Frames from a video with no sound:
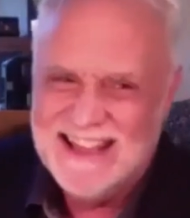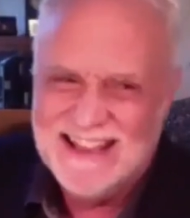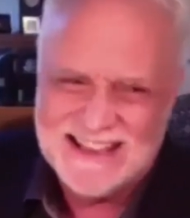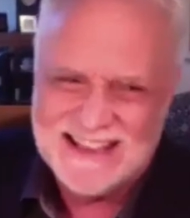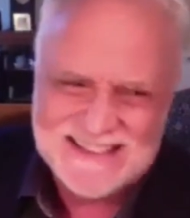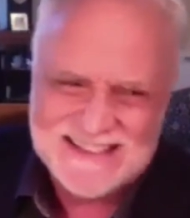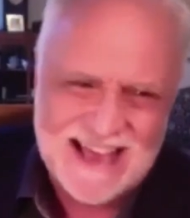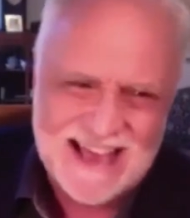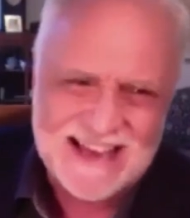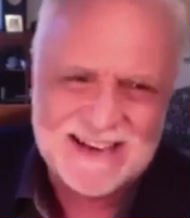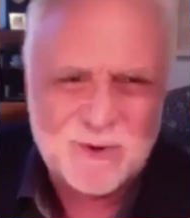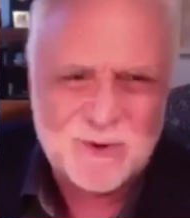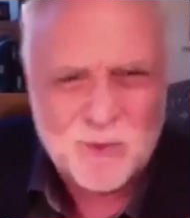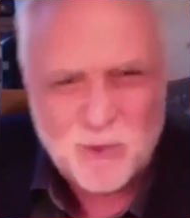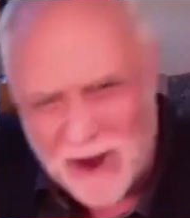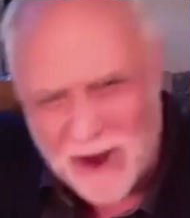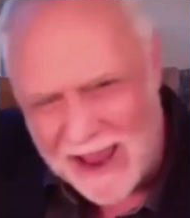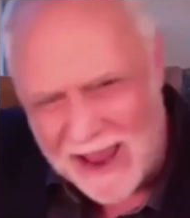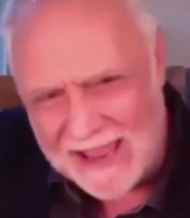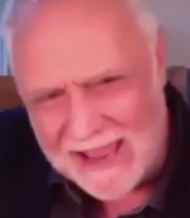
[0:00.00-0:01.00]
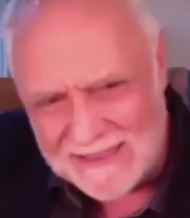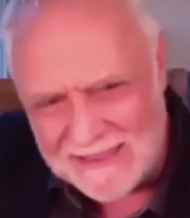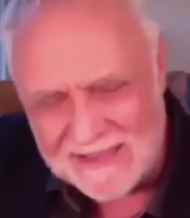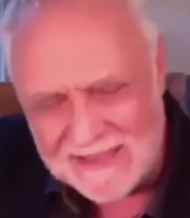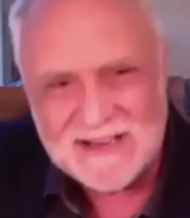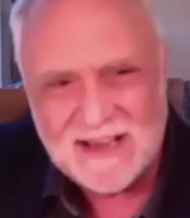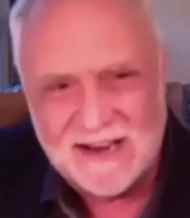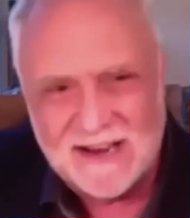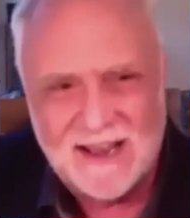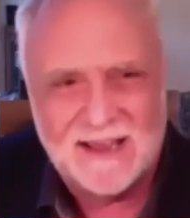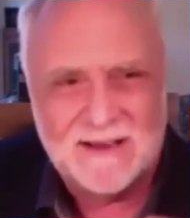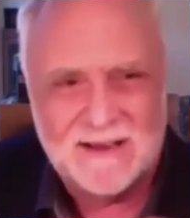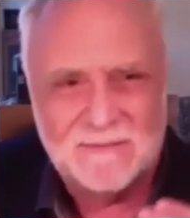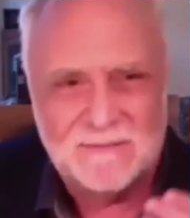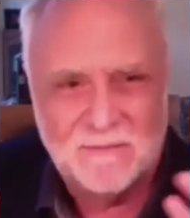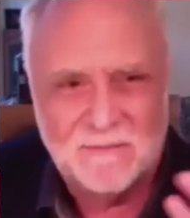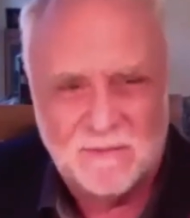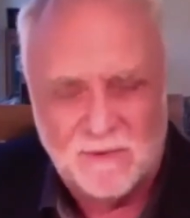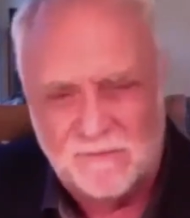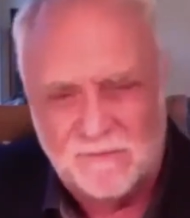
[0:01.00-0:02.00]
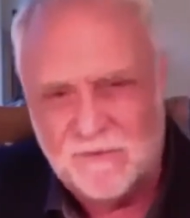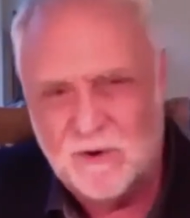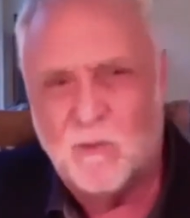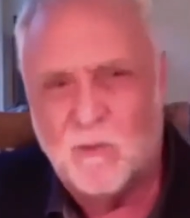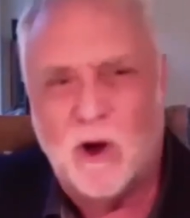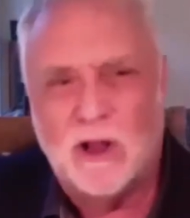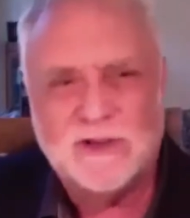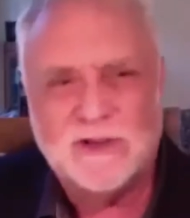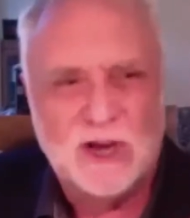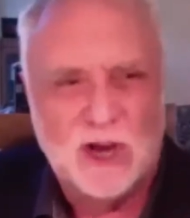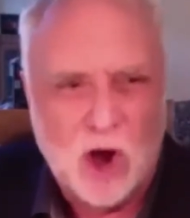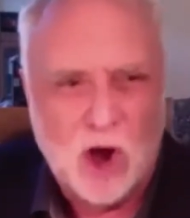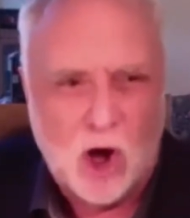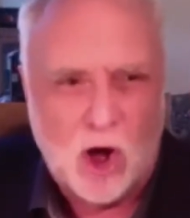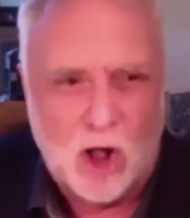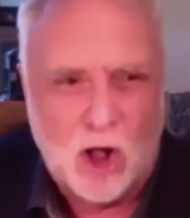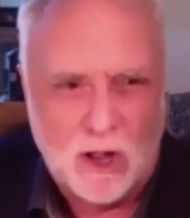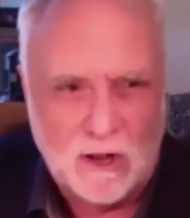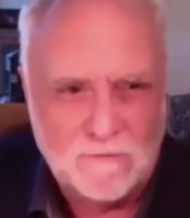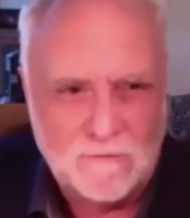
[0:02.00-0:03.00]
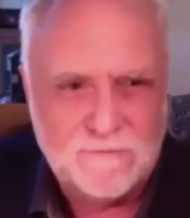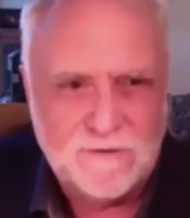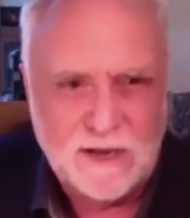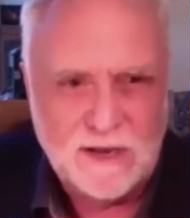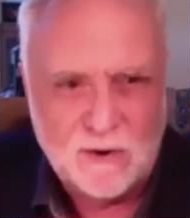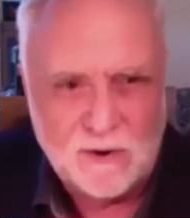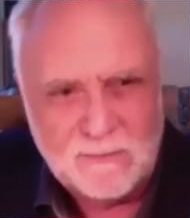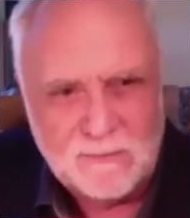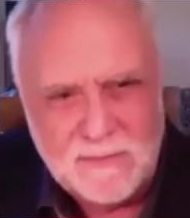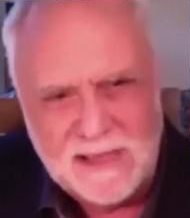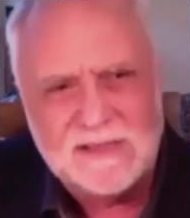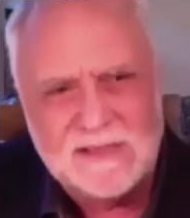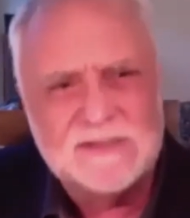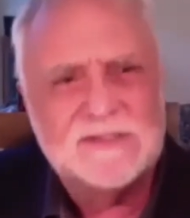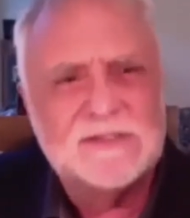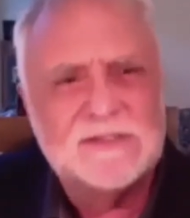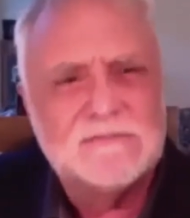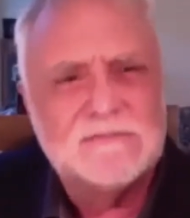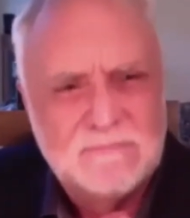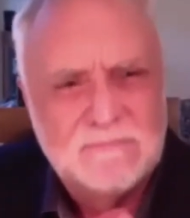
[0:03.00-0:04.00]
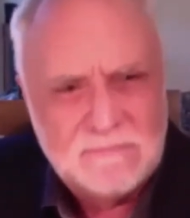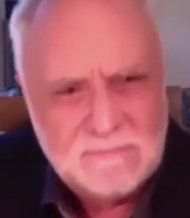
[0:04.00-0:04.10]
That's not great. That's kind of like if you're watching golf, you know, it means